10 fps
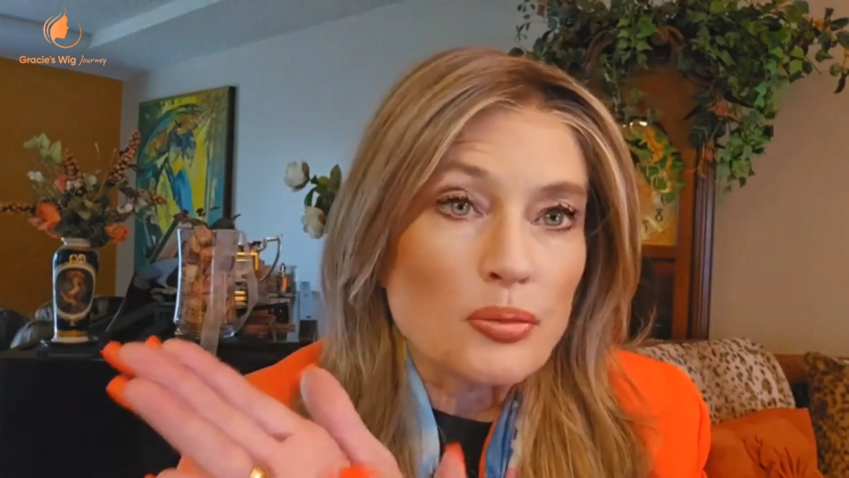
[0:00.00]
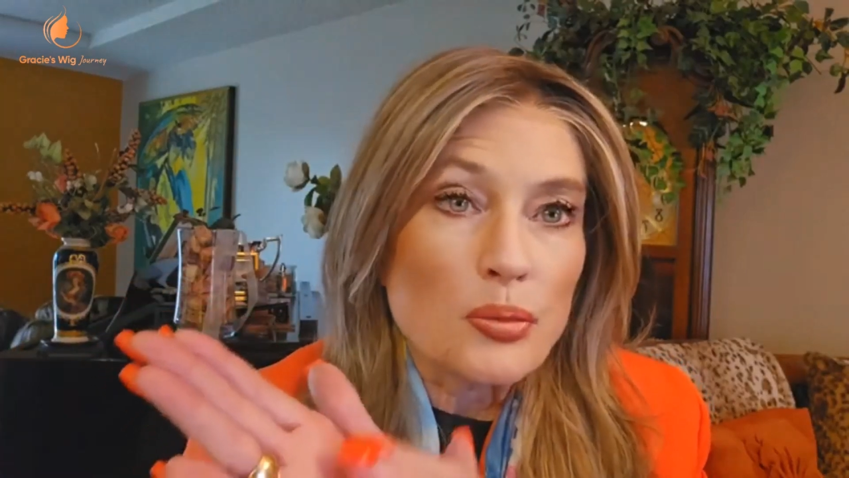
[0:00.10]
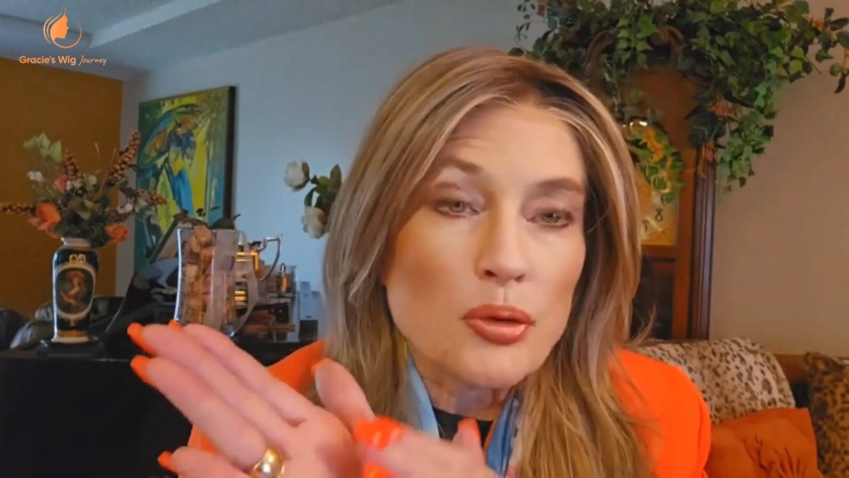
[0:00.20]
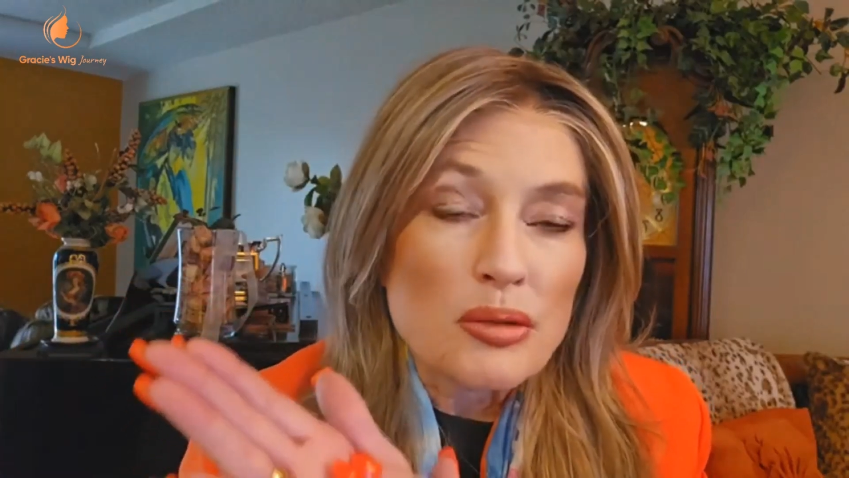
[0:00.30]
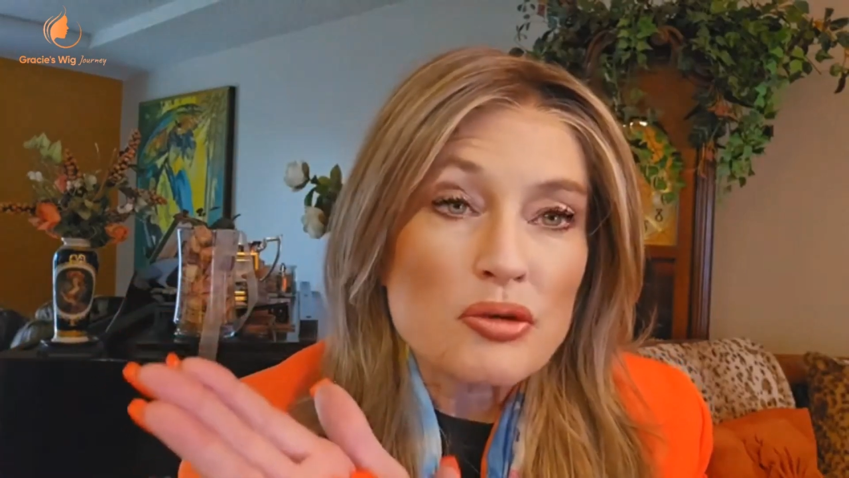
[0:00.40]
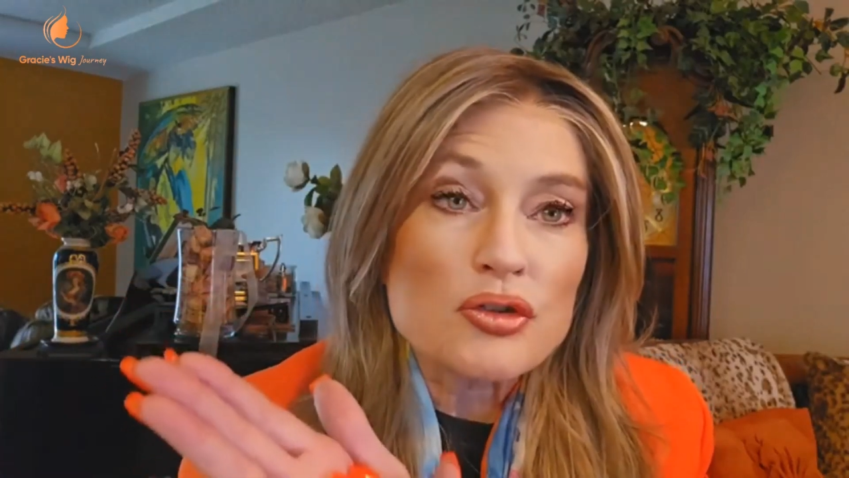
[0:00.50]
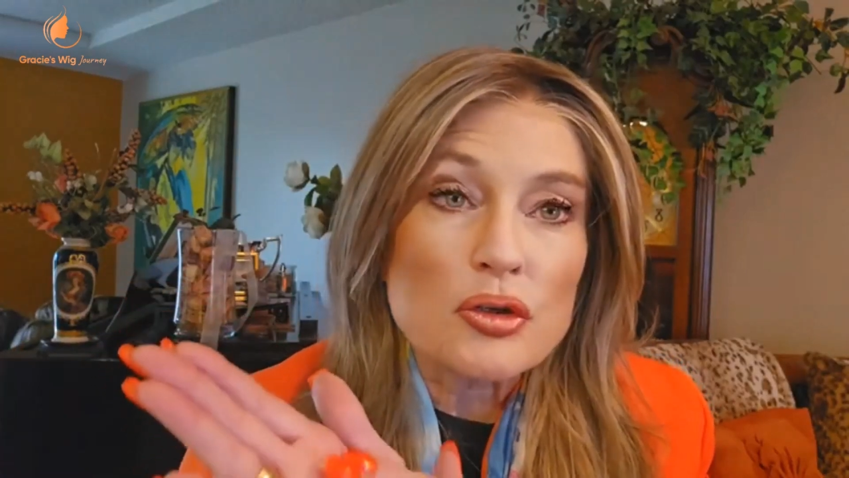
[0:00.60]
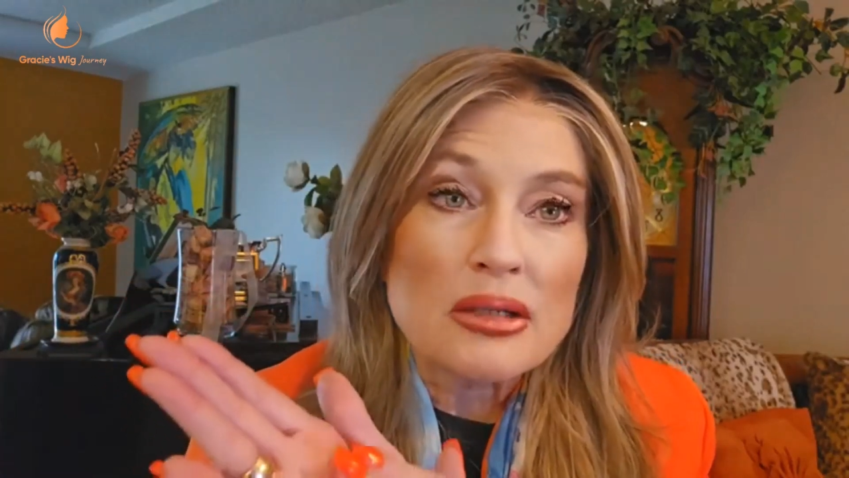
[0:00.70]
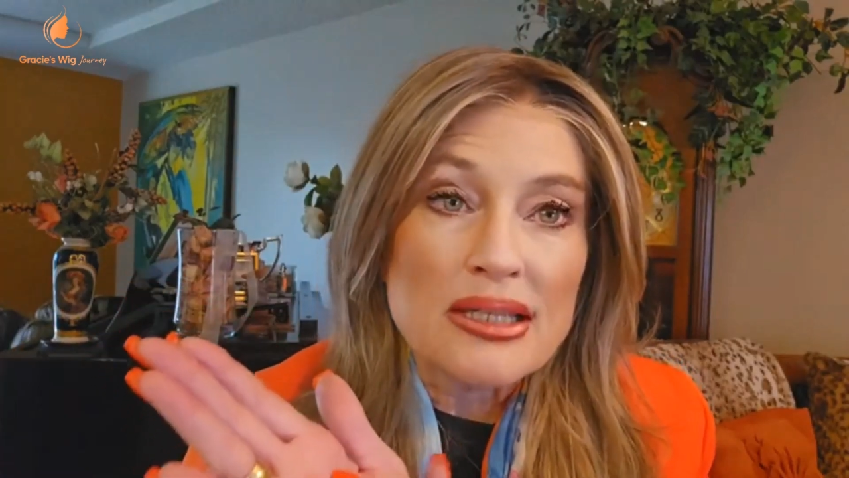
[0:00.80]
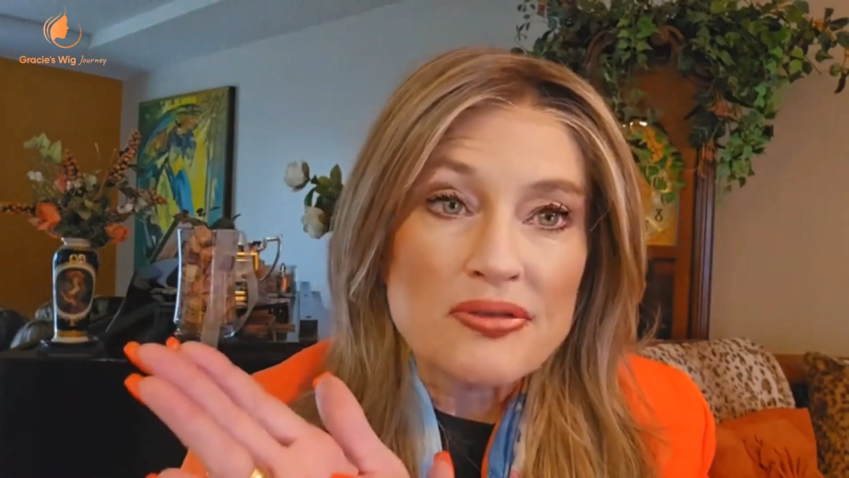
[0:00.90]

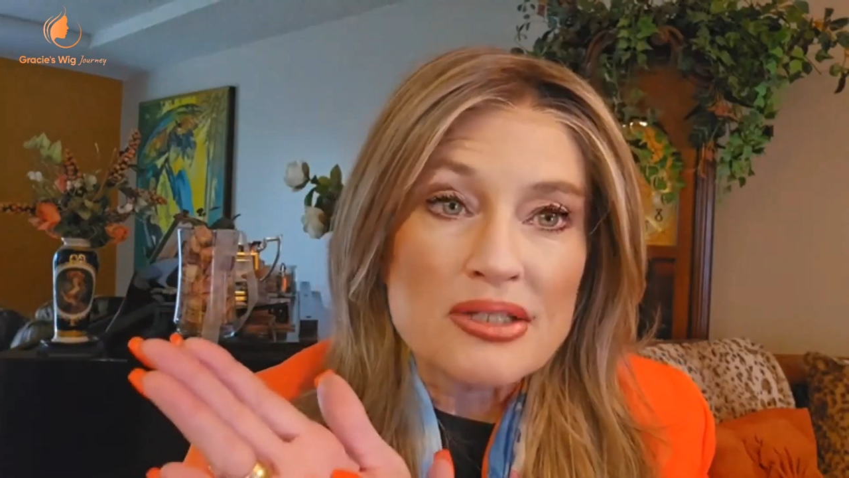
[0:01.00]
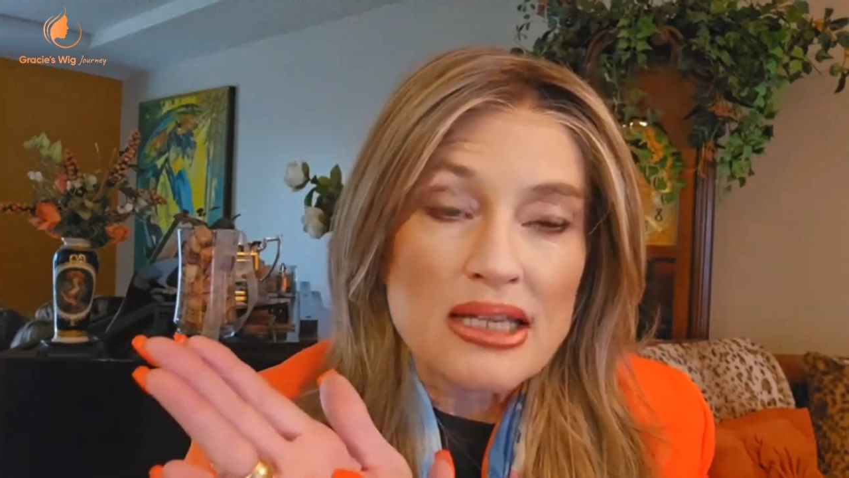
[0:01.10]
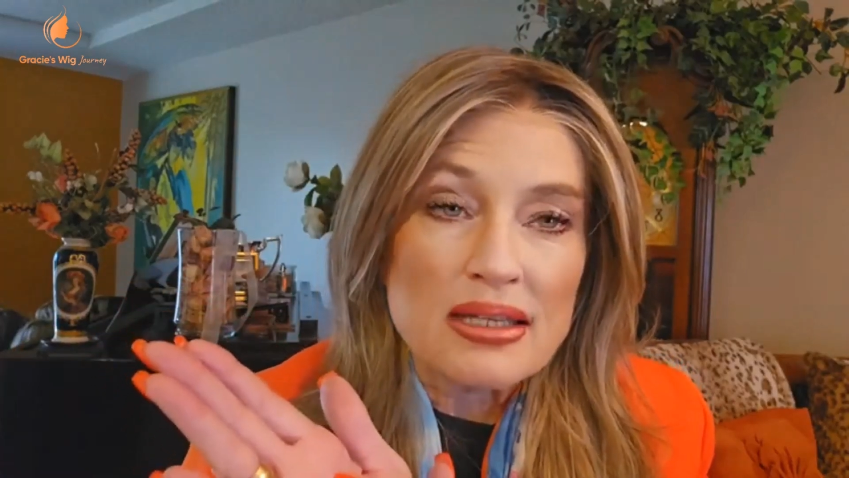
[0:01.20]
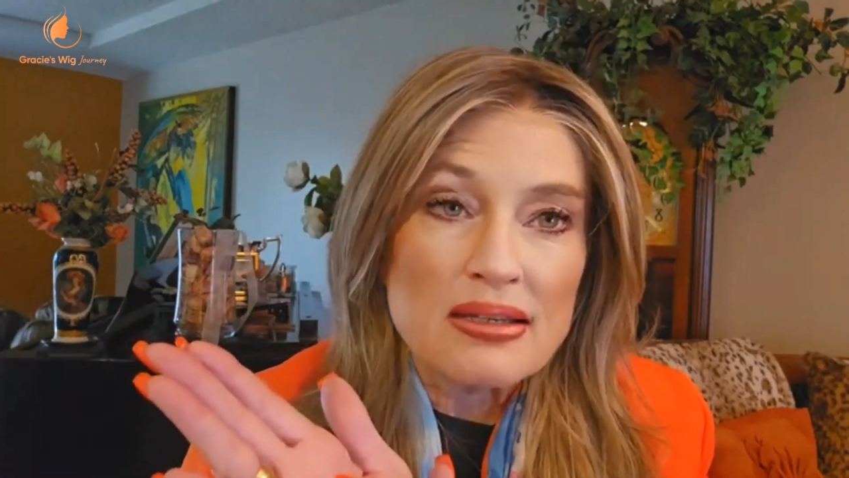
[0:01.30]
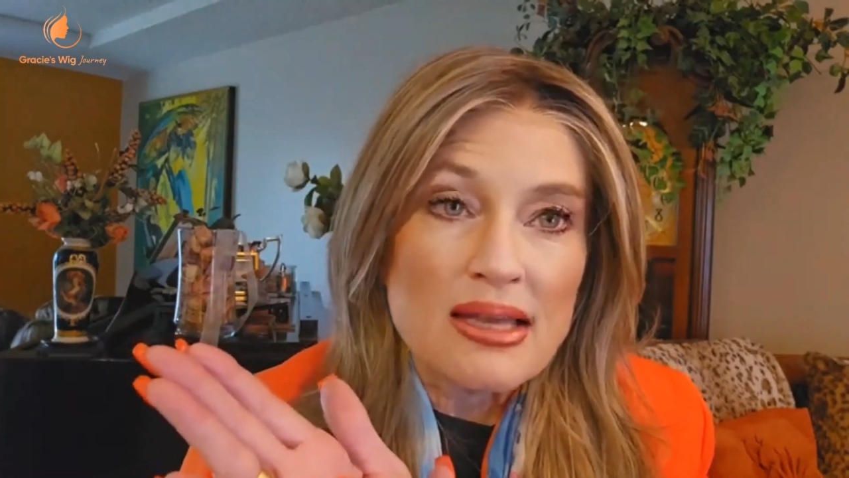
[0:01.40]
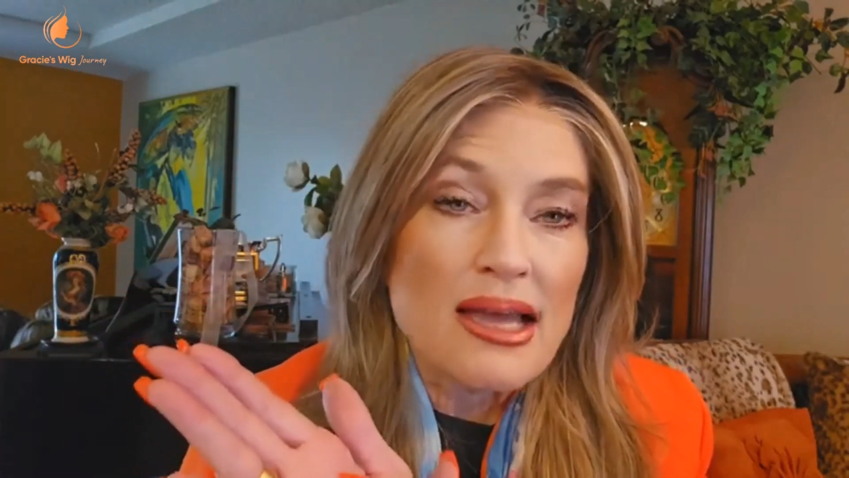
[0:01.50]
premature lifting